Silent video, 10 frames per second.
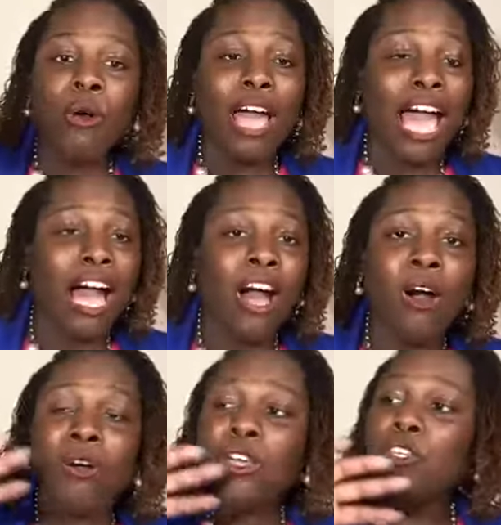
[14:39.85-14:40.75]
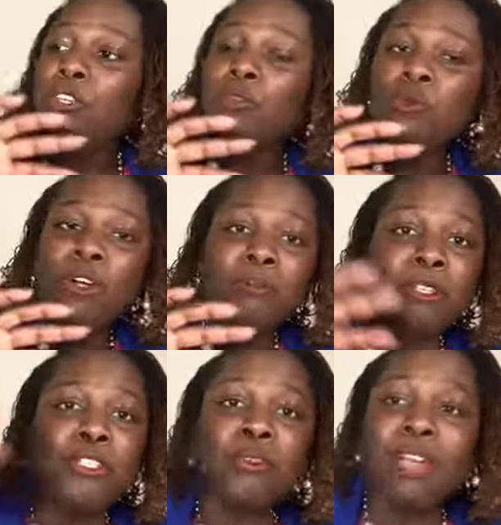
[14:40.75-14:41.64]
how you were
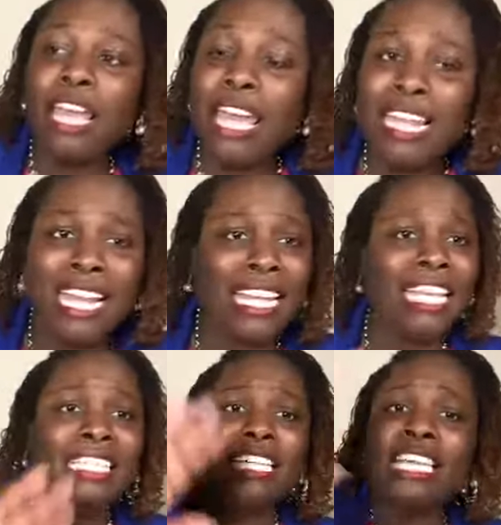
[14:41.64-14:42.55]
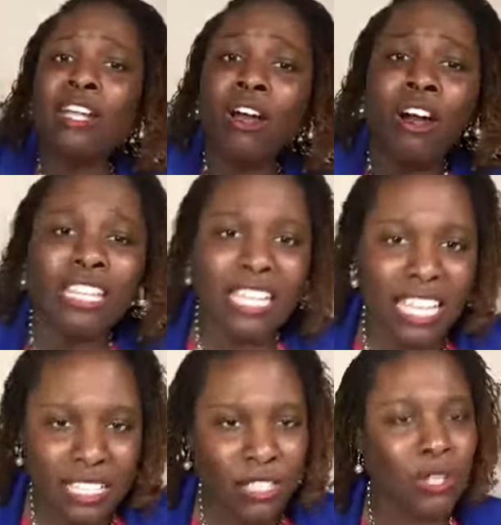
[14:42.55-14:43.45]
betrayed and he did all of
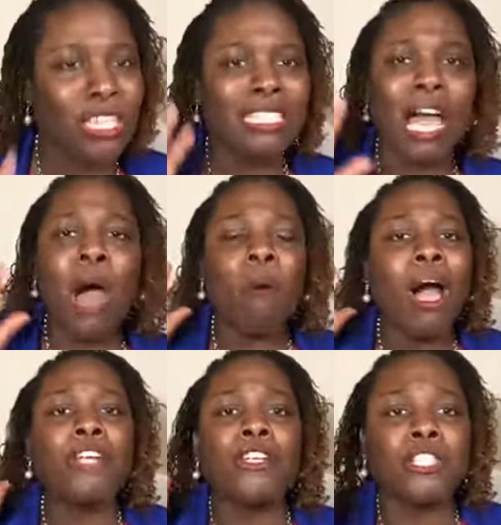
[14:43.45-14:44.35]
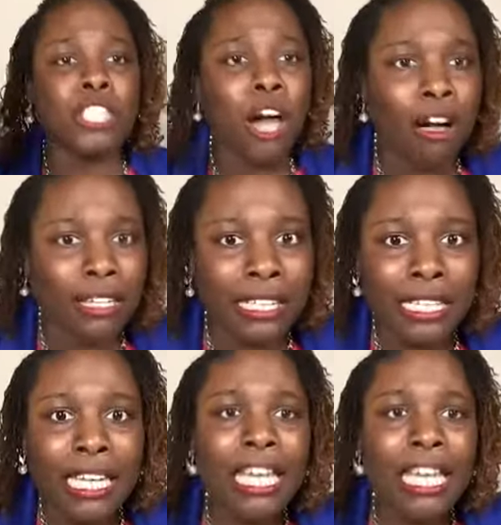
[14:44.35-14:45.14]
this, because while you're talking,